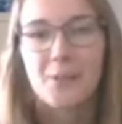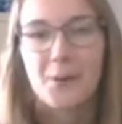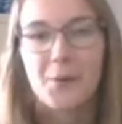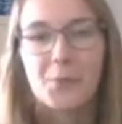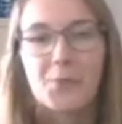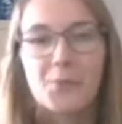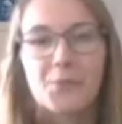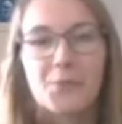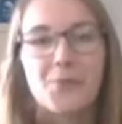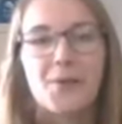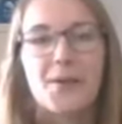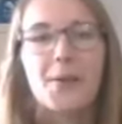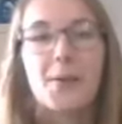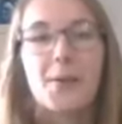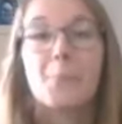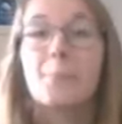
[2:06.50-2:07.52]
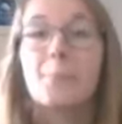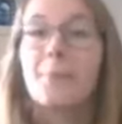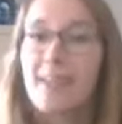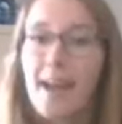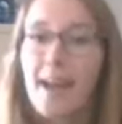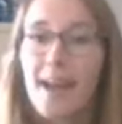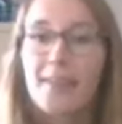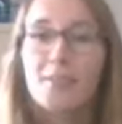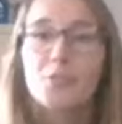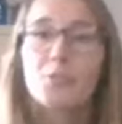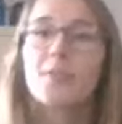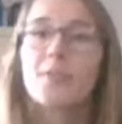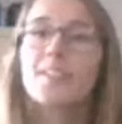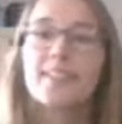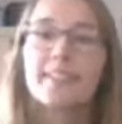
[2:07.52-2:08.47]
So, but yeah, I
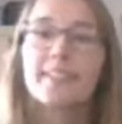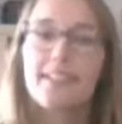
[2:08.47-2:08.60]
just wanted to